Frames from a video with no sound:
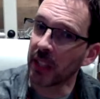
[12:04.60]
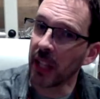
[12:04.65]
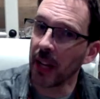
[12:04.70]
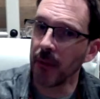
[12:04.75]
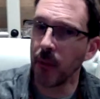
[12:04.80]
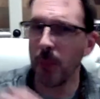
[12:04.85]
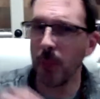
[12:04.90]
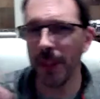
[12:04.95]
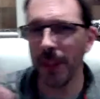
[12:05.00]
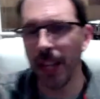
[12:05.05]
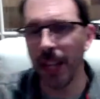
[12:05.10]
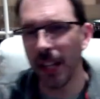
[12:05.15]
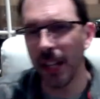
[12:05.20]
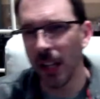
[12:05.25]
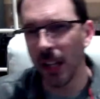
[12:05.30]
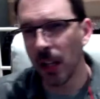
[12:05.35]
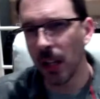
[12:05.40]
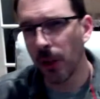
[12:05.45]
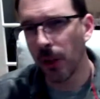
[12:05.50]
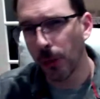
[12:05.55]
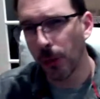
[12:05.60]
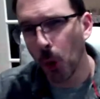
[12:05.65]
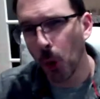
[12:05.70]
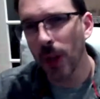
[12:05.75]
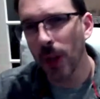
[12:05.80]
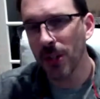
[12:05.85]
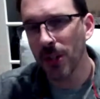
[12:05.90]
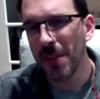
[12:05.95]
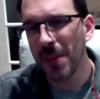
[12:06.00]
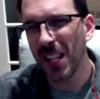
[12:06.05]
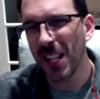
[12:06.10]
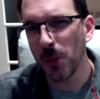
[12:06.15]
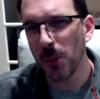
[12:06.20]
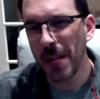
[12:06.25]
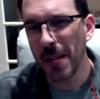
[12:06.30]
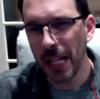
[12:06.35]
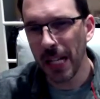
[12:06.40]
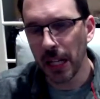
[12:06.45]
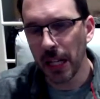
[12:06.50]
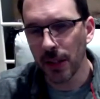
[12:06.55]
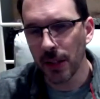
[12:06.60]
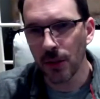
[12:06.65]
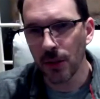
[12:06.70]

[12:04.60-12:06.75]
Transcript: level, but then throw in some intermediate